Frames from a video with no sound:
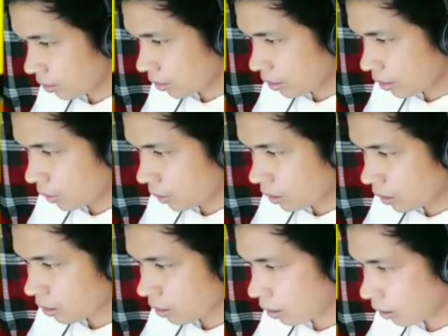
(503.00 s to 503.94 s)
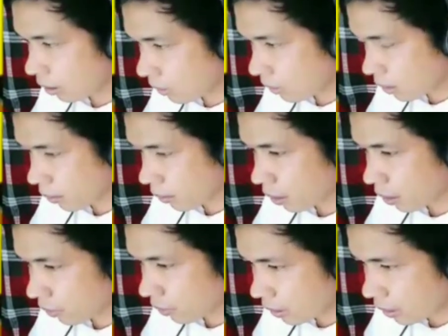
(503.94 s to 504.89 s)
summation of the square
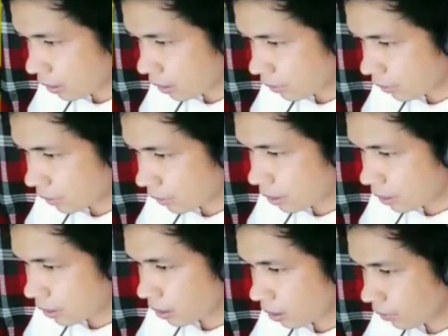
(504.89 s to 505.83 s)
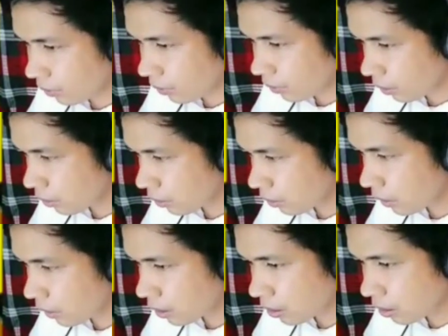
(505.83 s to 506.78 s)
of the difference of the
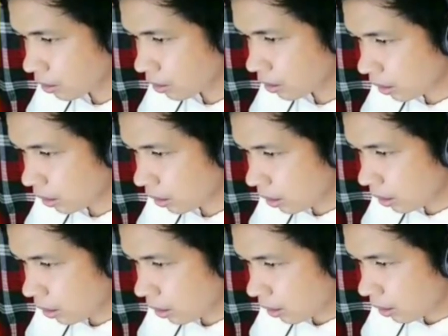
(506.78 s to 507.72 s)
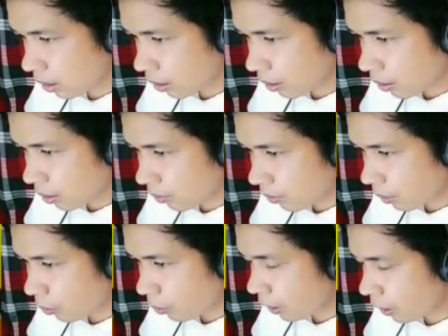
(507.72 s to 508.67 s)
observations
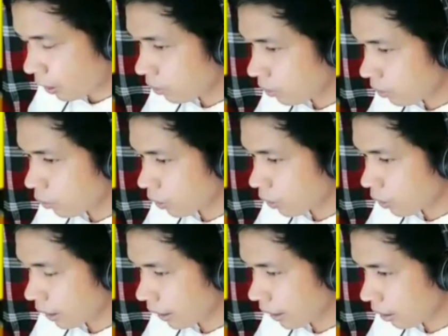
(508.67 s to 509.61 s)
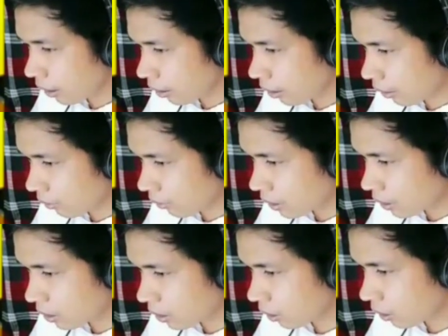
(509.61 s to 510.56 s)
from weight before
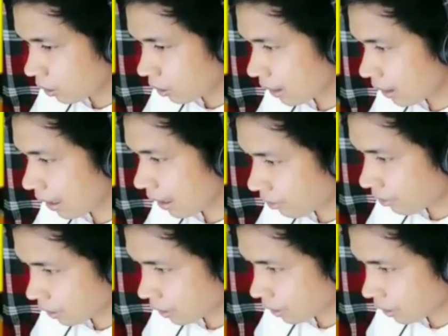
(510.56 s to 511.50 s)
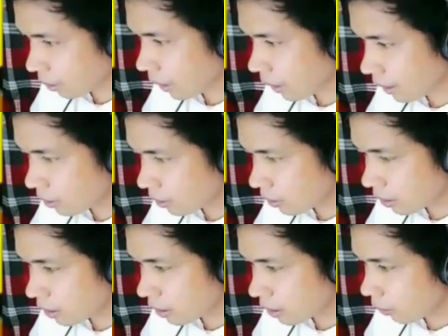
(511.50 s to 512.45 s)
versus the weight after minus the
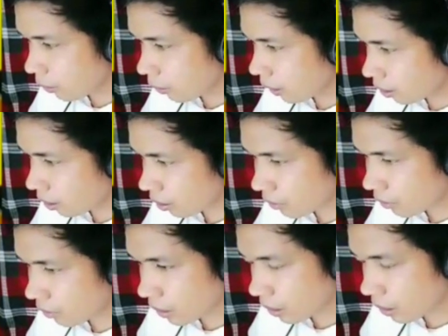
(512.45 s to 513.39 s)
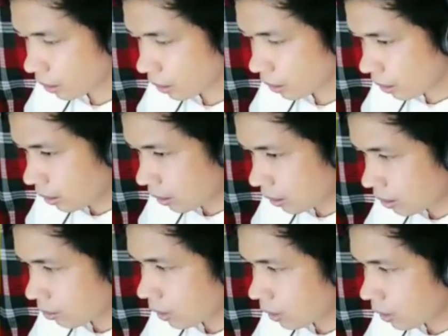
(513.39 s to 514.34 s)
square of the
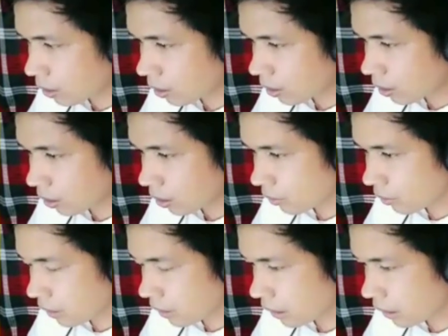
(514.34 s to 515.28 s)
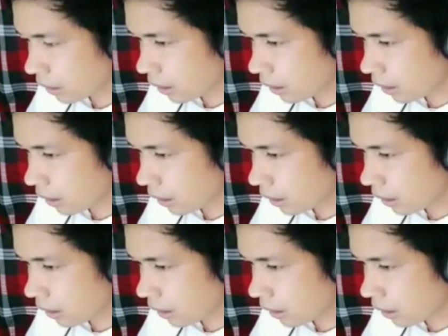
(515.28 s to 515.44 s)
summation of the